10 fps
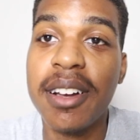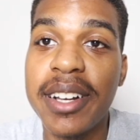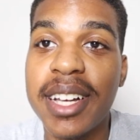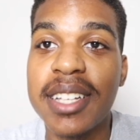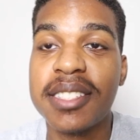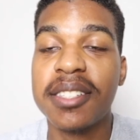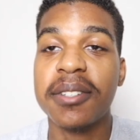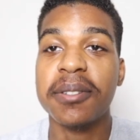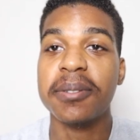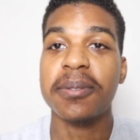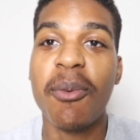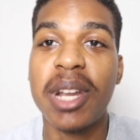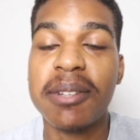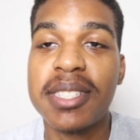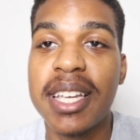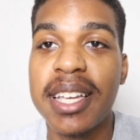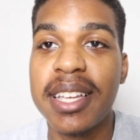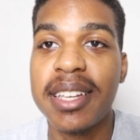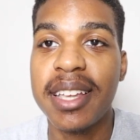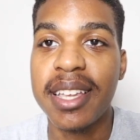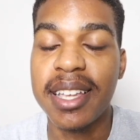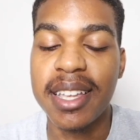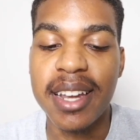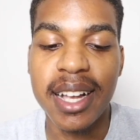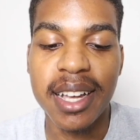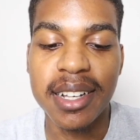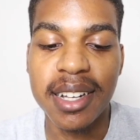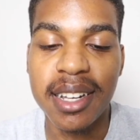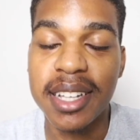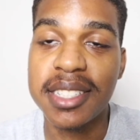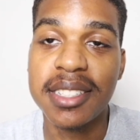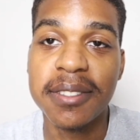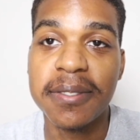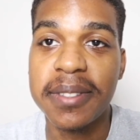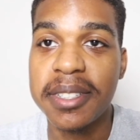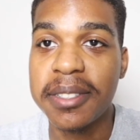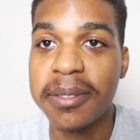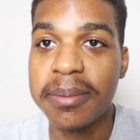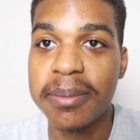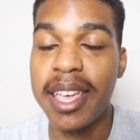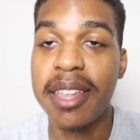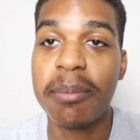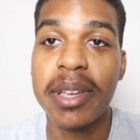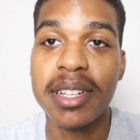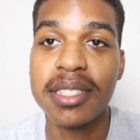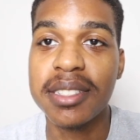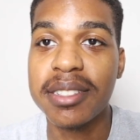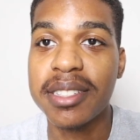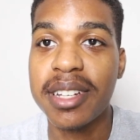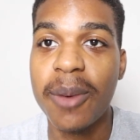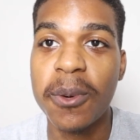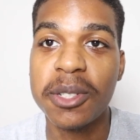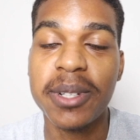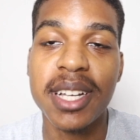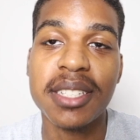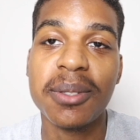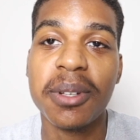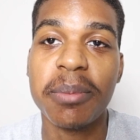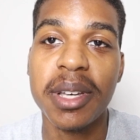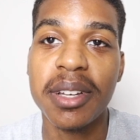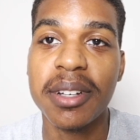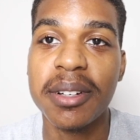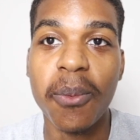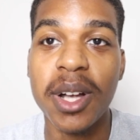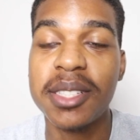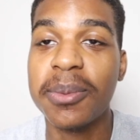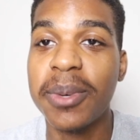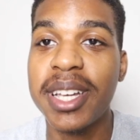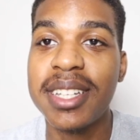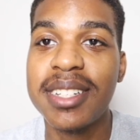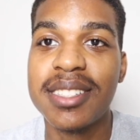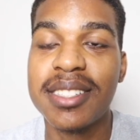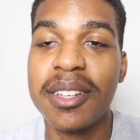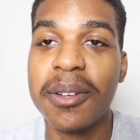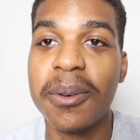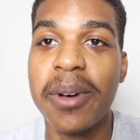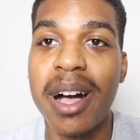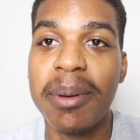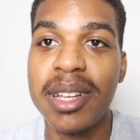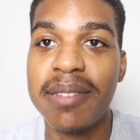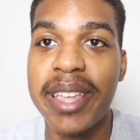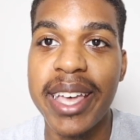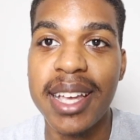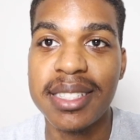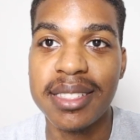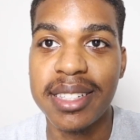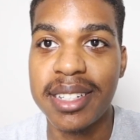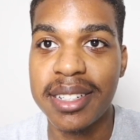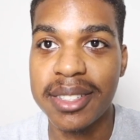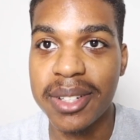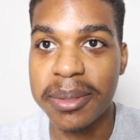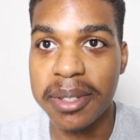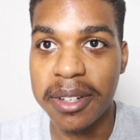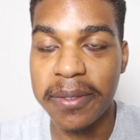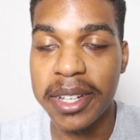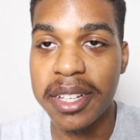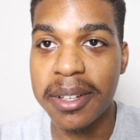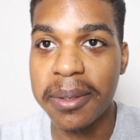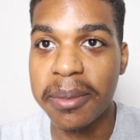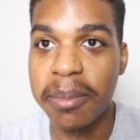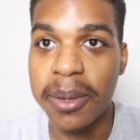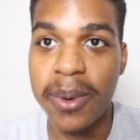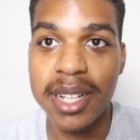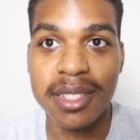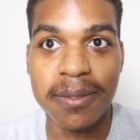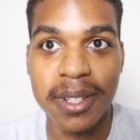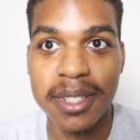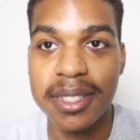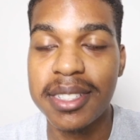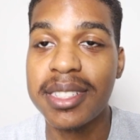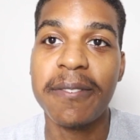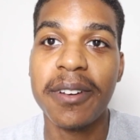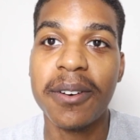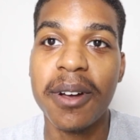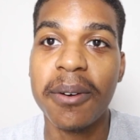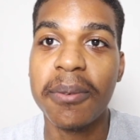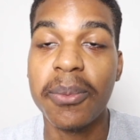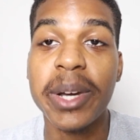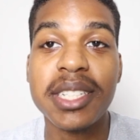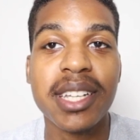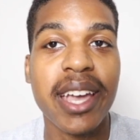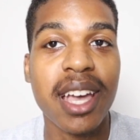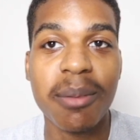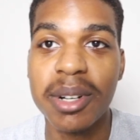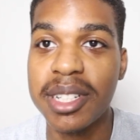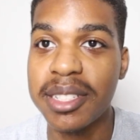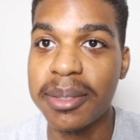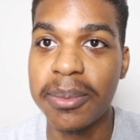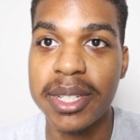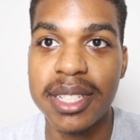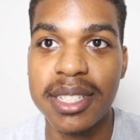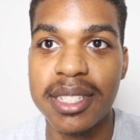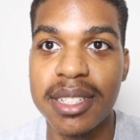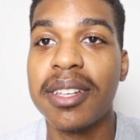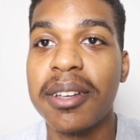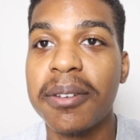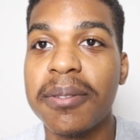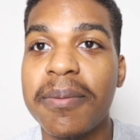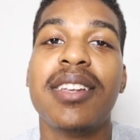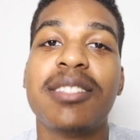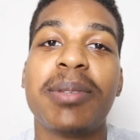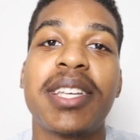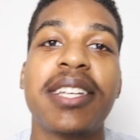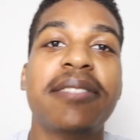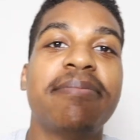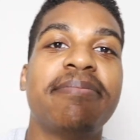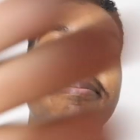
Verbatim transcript: All right, guys, so I went outside and I got a collection of film and pictures, and I want you guys to compare what's what. So I'm gonna leave the answers in the description of the video, but watch it first and figure out which camera is which. So let's begin.